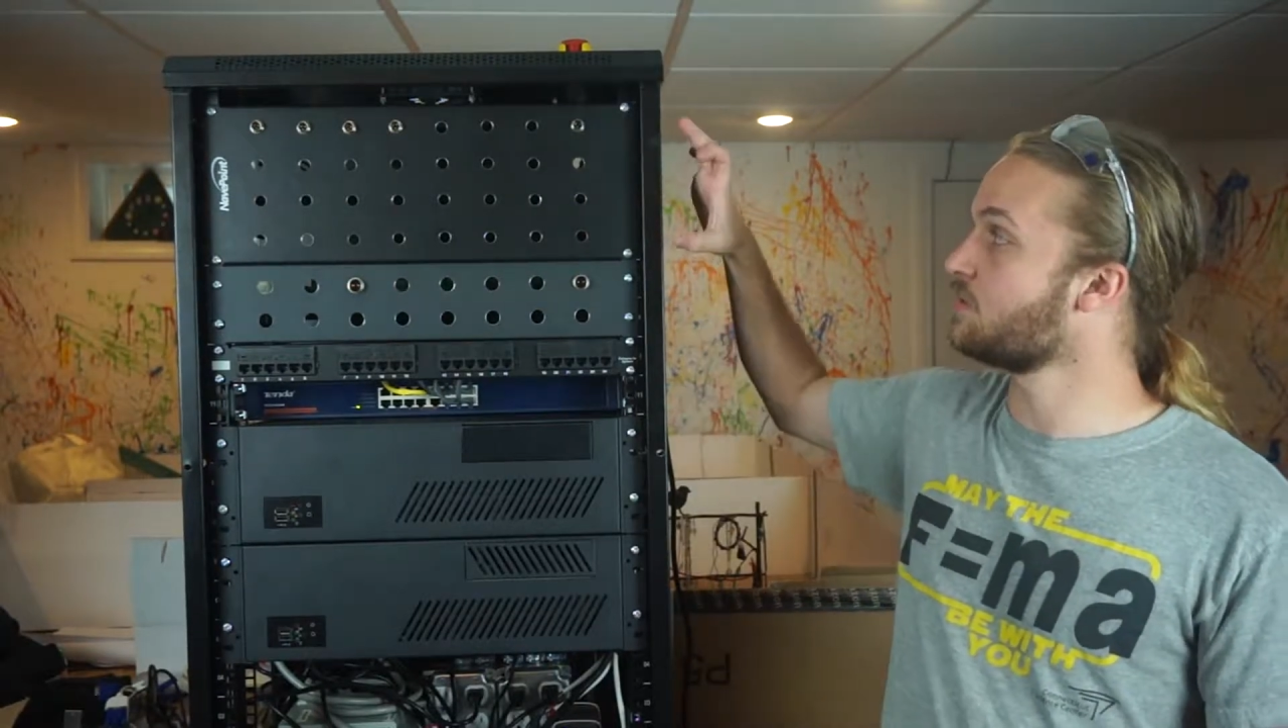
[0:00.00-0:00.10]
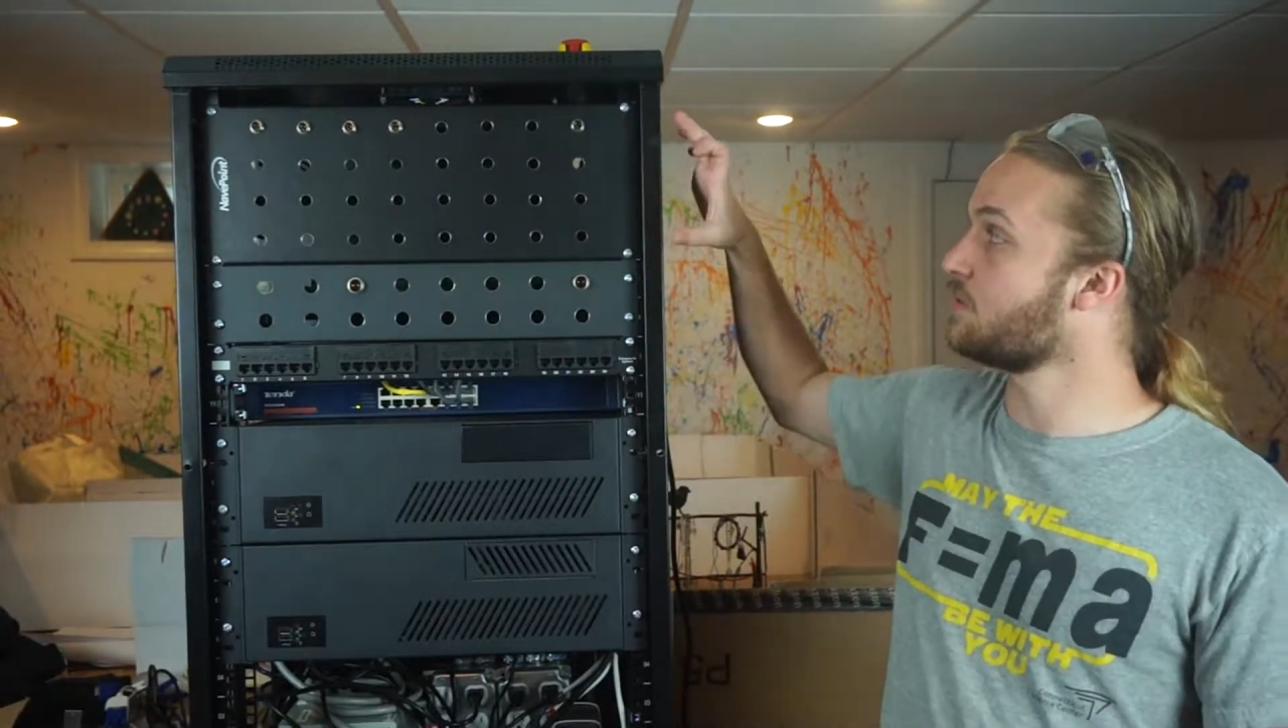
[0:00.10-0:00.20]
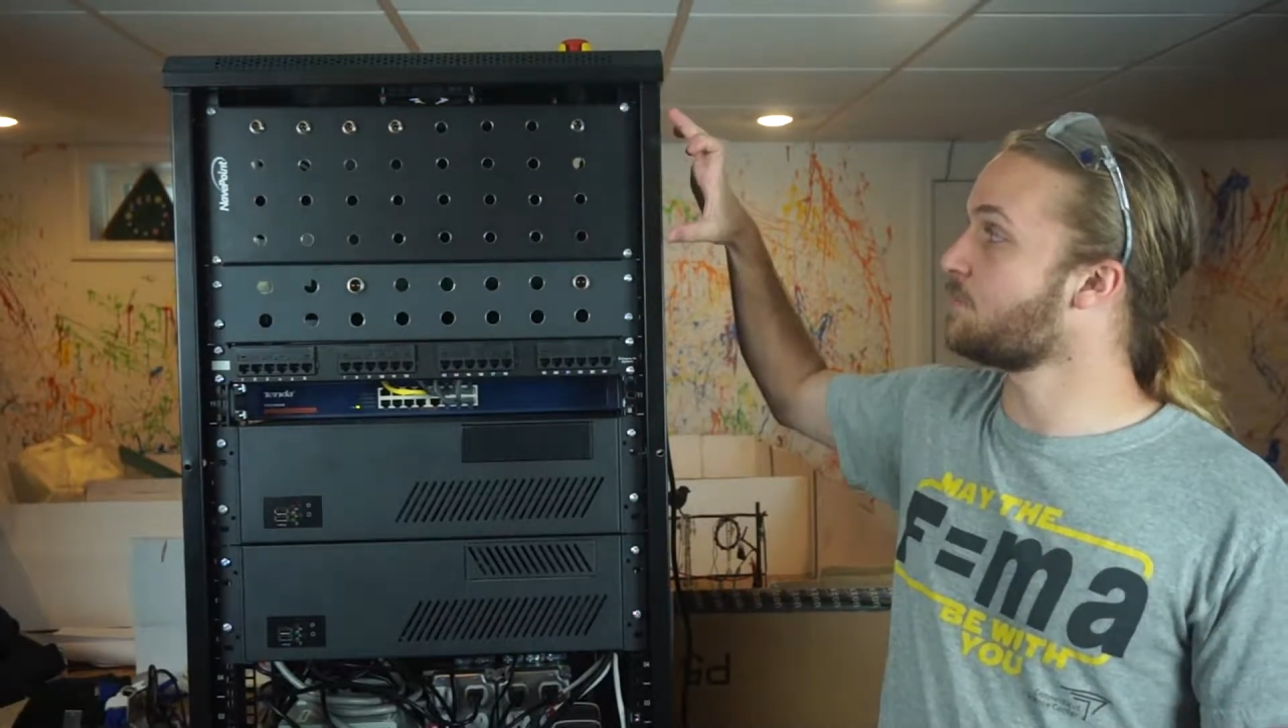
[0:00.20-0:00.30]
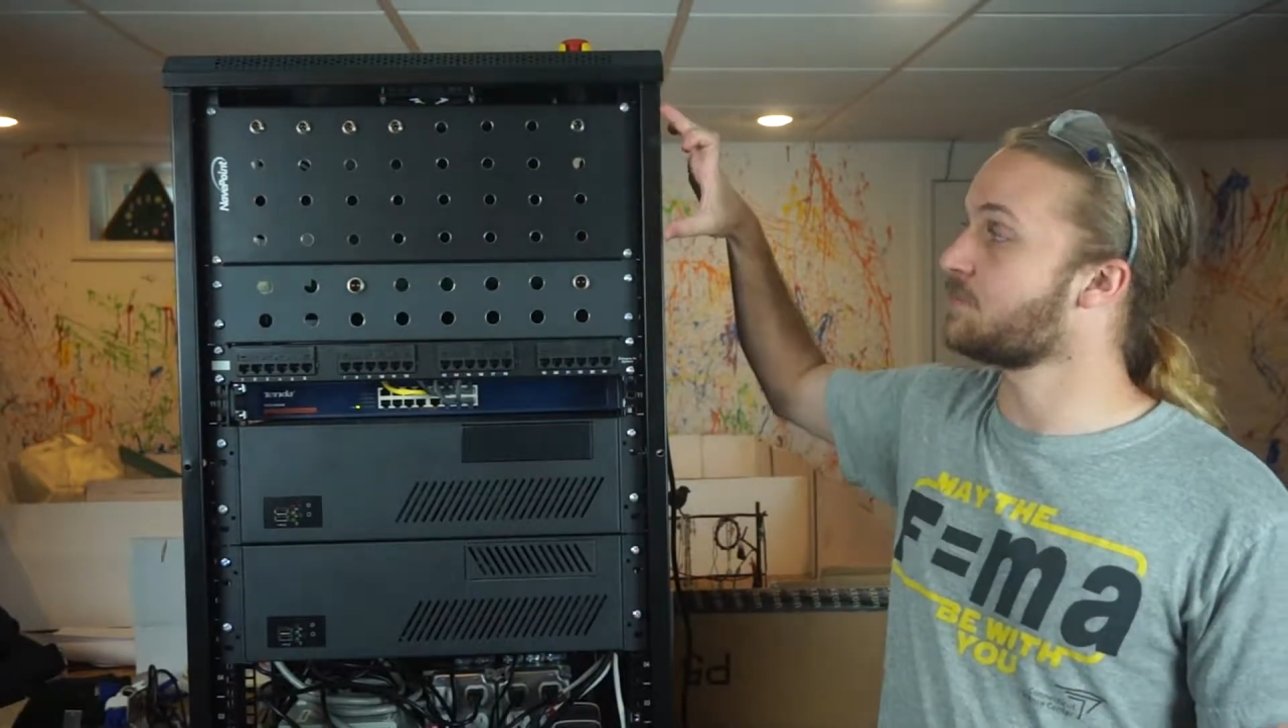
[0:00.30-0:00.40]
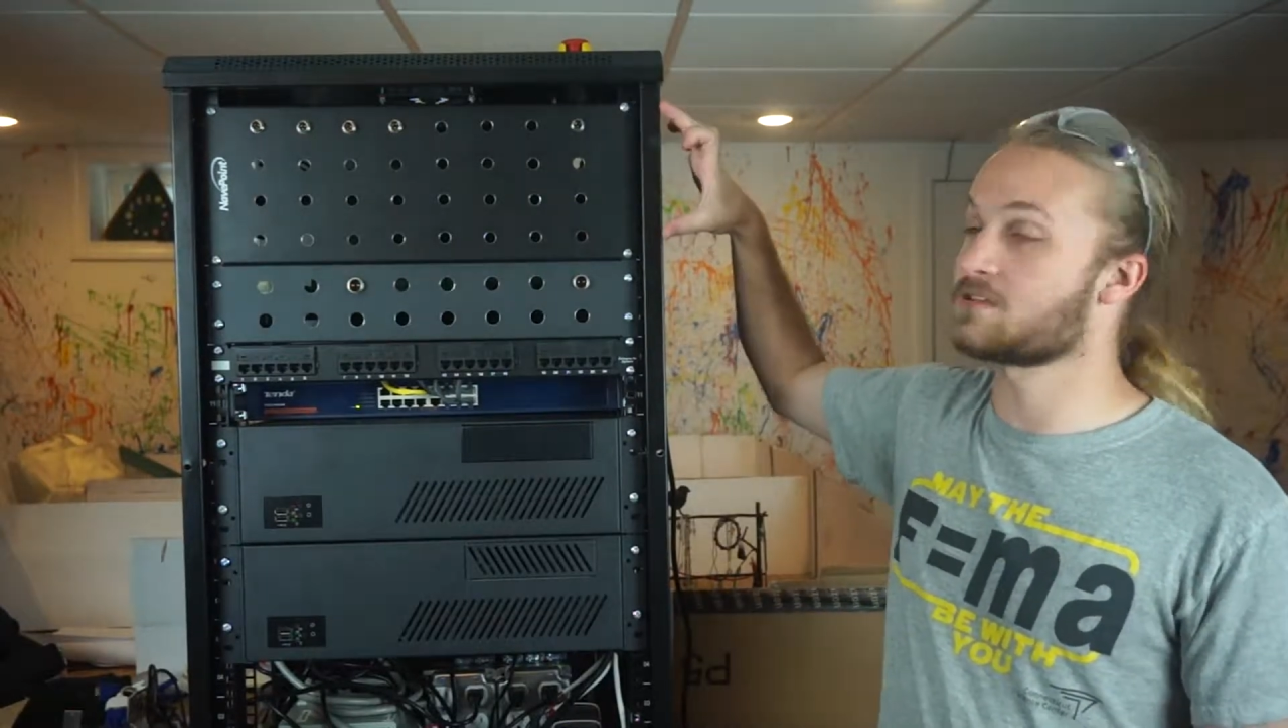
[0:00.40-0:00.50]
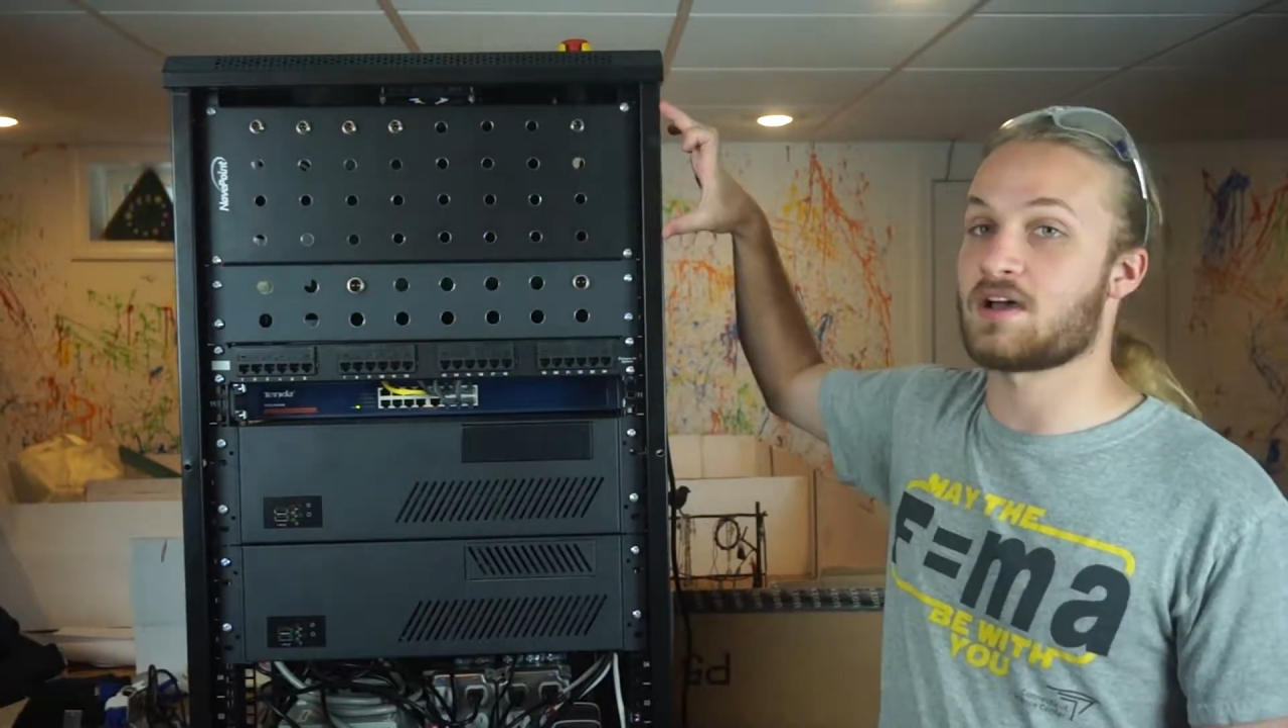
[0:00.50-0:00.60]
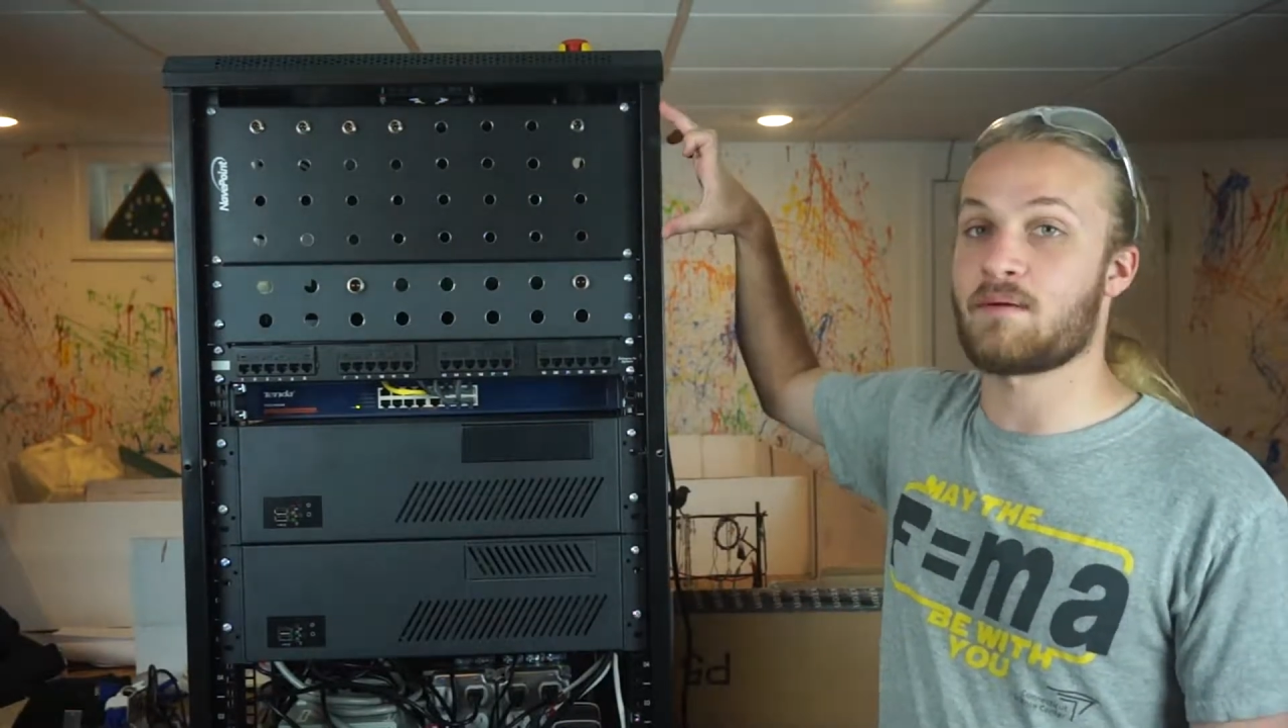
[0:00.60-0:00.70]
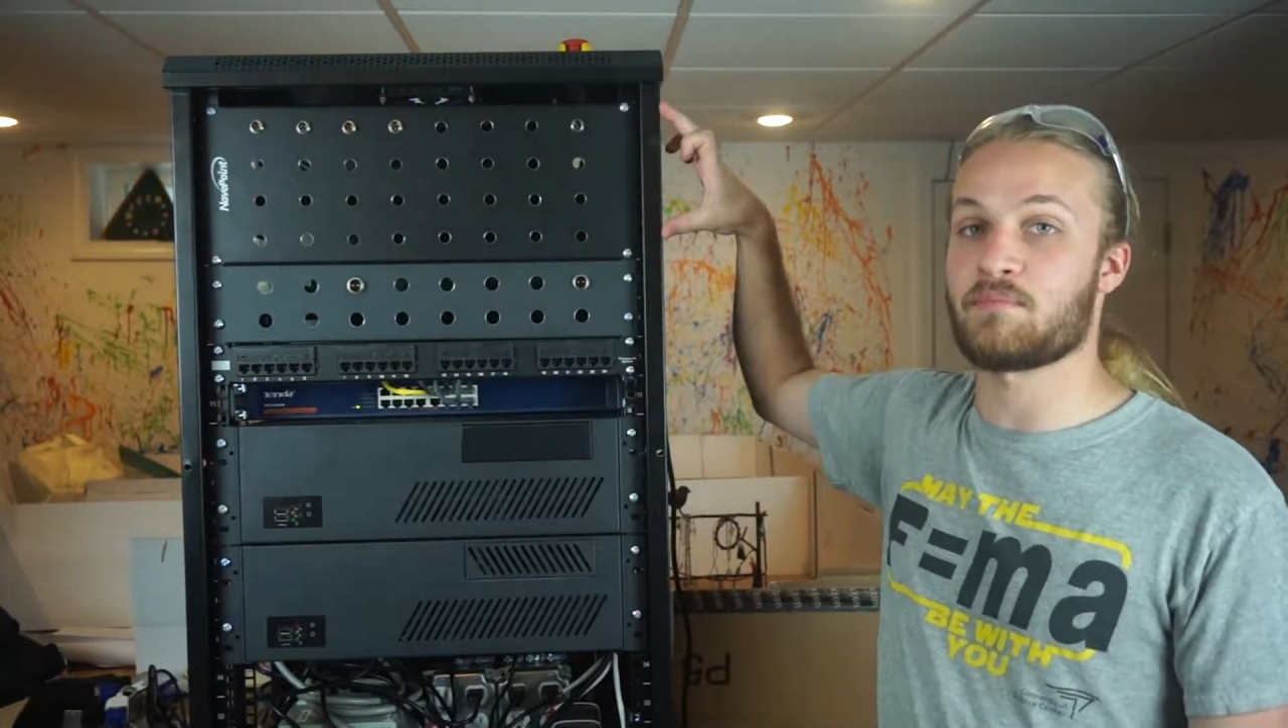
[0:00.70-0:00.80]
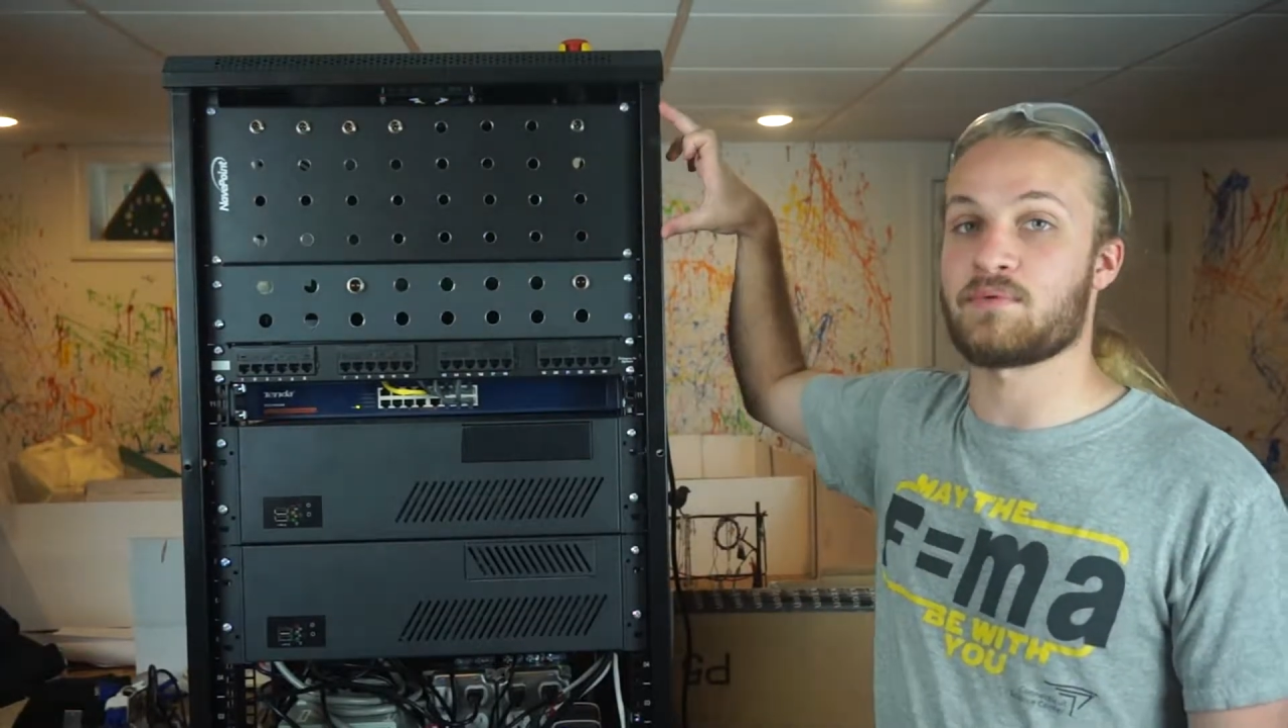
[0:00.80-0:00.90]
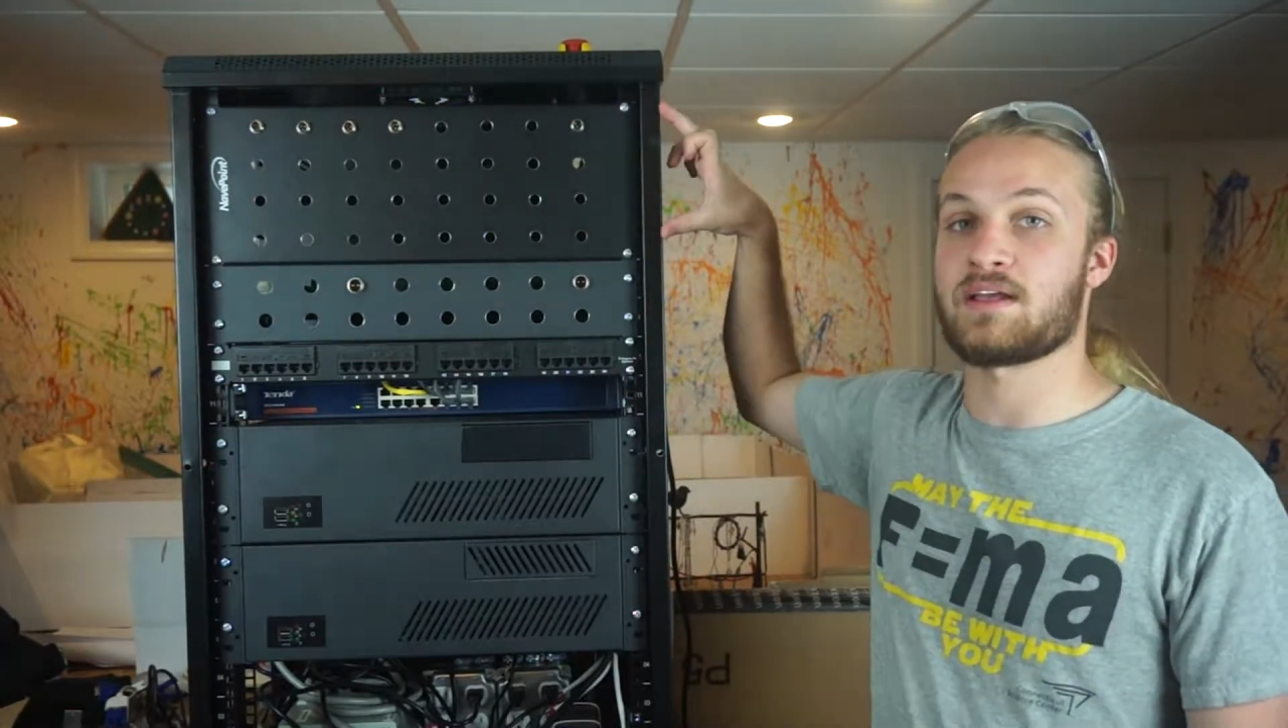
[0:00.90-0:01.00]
Up at the top